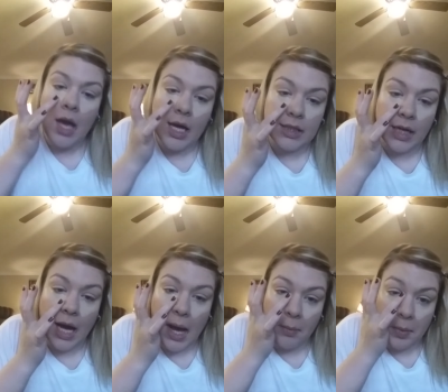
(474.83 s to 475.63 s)
and then
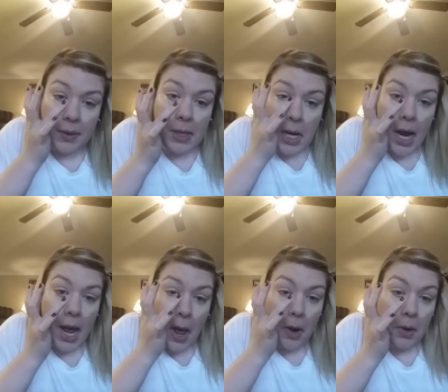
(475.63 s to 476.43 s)
I blend it
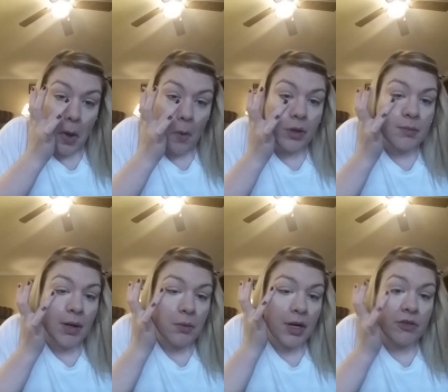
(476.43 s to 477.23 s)
out with my
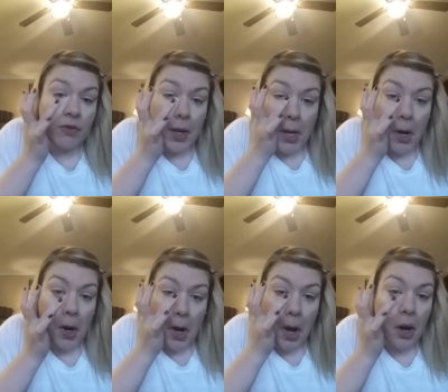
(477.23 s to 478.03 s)
ring
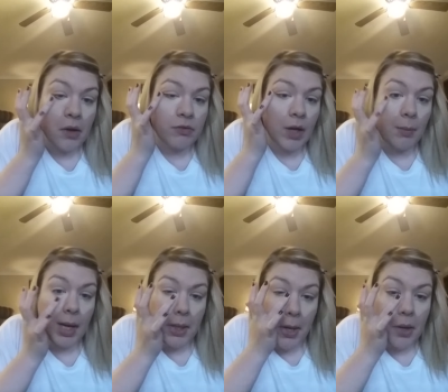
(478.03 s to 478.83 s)
finger. If
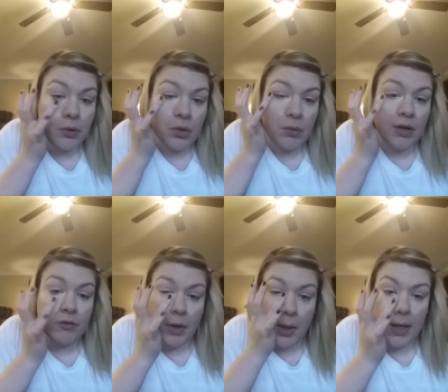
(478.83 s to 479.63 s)
nobody knew, your ring
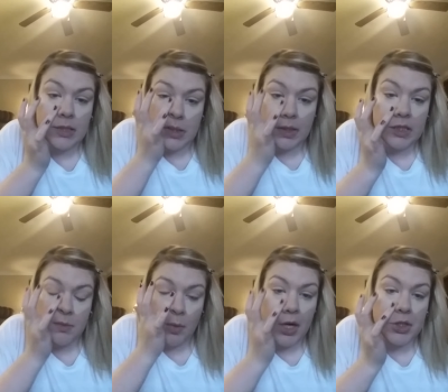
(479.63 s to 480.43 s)
finger has the
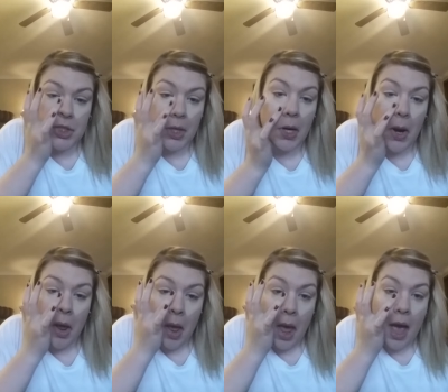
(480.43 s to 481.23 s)
least pressure
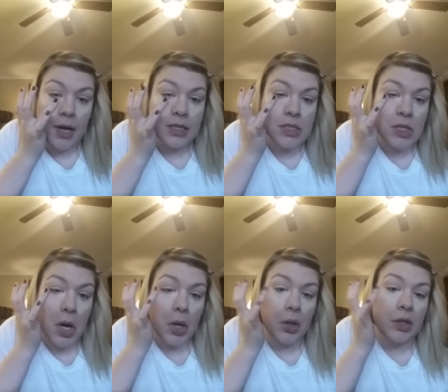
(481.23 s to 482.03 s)
and it's
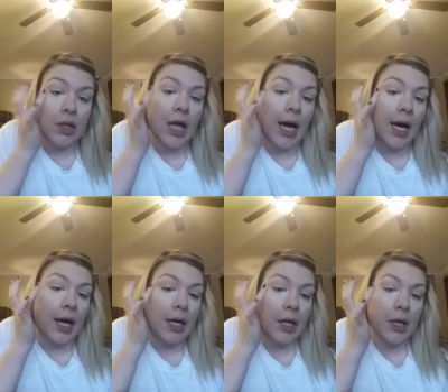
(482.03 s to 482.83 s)
not going to
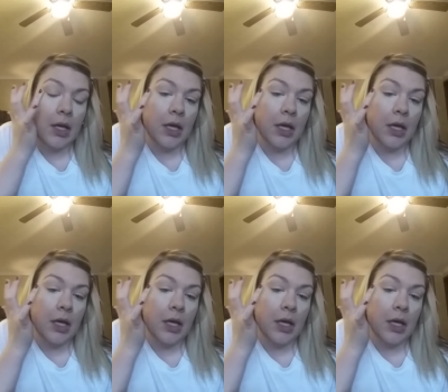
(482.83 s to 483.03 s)
like